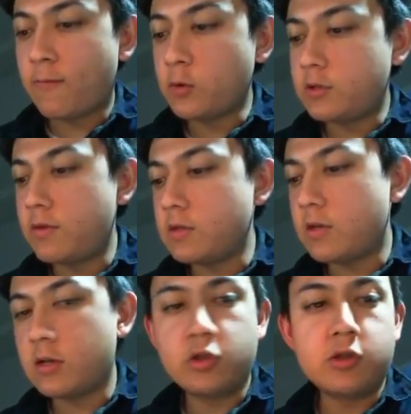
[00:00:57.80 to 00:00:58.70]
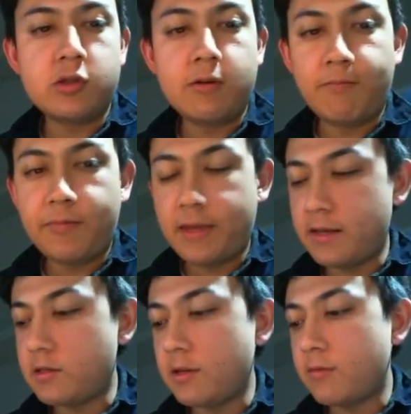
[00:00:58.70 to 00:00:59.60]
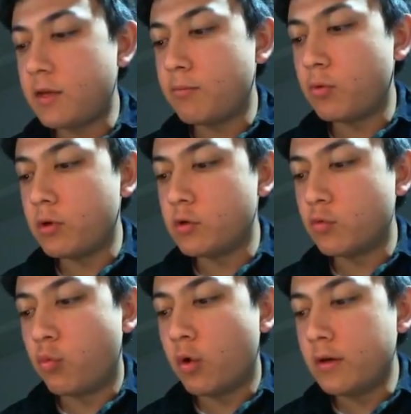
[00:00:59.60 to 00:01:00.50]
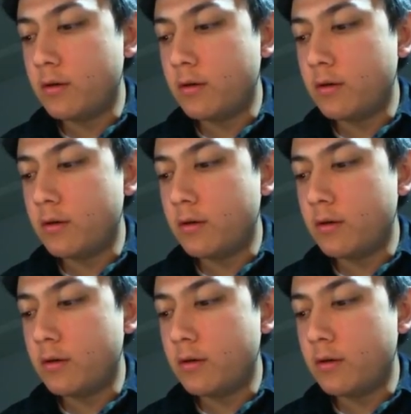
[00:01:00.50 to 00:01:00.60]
The first of these edges is if the input is